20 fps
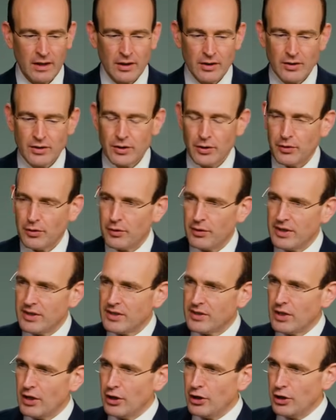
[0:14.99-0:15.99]
So there is
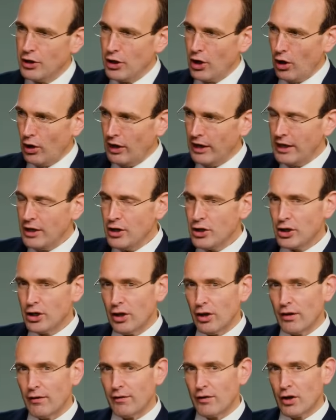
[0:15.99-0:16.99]
the knowledge
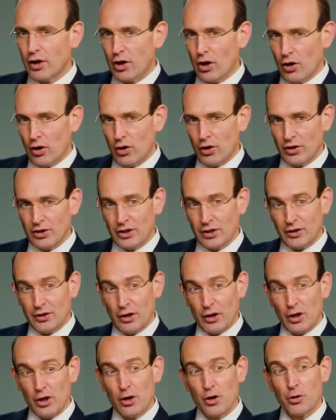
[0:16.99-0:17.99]
of God the
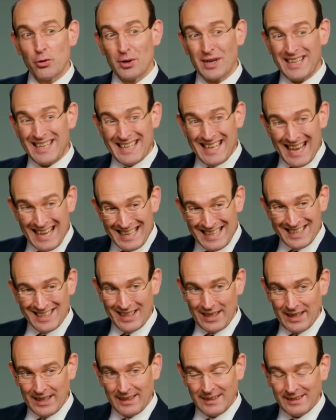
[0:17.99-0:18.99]

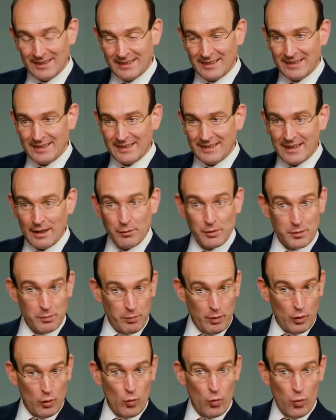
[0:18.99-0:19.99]
Creator, that was
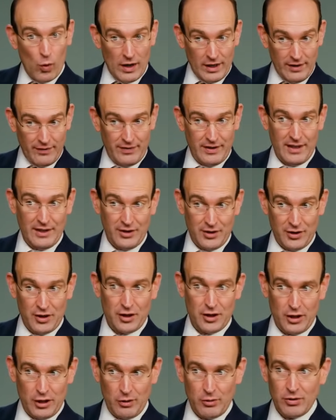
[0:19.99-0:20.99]
book one of the
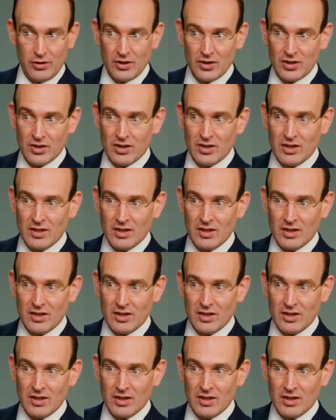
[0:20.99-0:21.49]
Institutes,